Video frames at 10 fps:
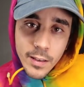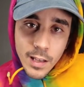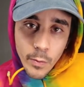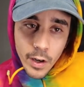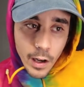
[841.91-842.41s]

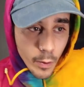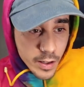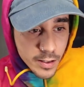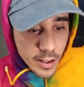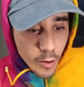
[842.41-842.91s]
this. I
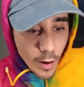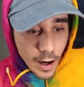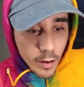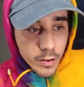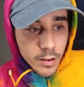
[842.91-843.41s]
want to sit
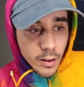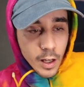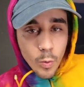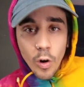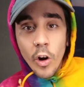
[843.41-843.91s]
around
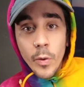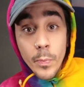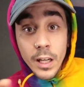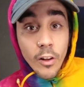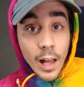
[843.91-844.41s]
like we're all in a
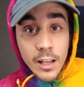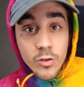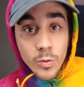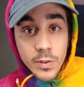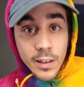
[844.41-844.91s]
big
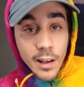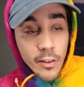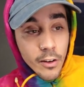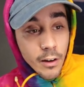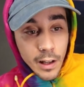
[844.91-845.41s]
classroom
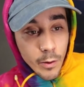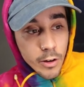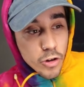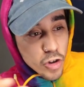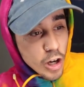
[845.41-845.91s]
together, and I
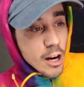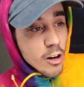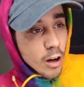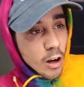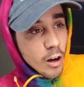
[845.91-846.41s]
want to
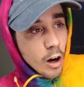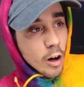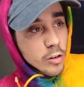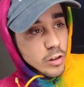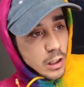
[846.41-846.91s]
share
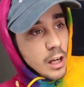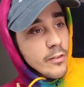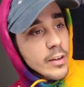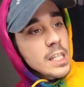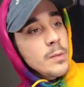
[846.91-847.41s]
our
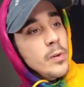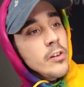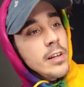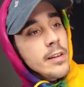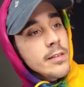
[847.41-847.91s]
life
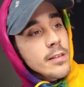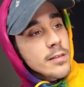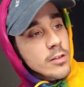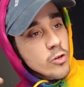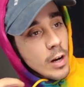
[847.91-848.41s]

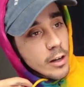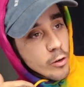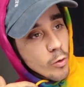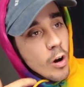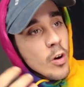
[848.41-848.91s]
experiences and try to
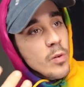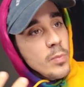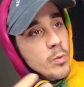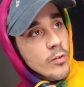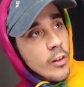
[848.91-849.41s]
grow and
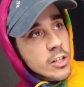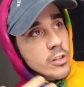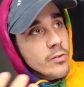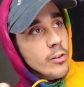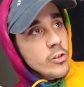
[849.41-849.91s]
be
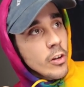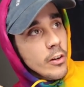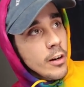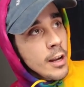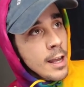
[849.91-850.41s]
reflections for each
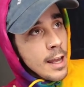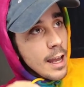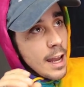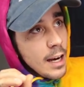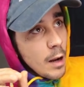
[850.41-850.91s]
other.
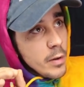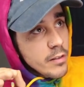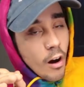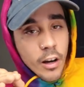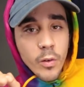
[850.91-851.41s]
And I've been
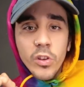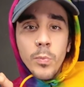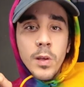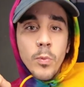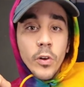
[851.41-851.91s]
talking with the
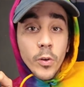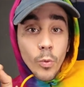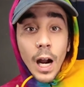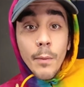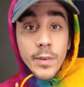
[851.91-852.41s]
people at the
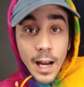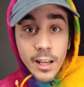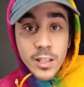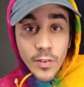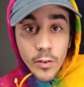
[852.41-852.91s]
Ram
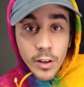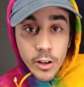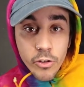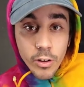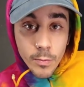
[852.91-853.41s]
Dass
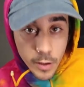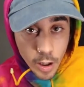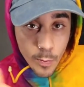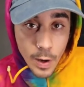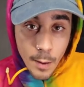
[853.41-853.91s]
Foundation, you
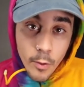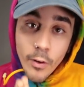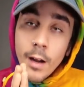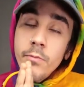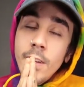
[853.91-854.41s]
know, Baba
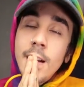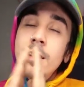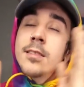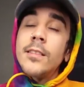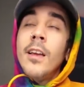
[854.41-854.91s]
Ram
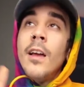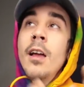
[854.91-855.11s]
Dass,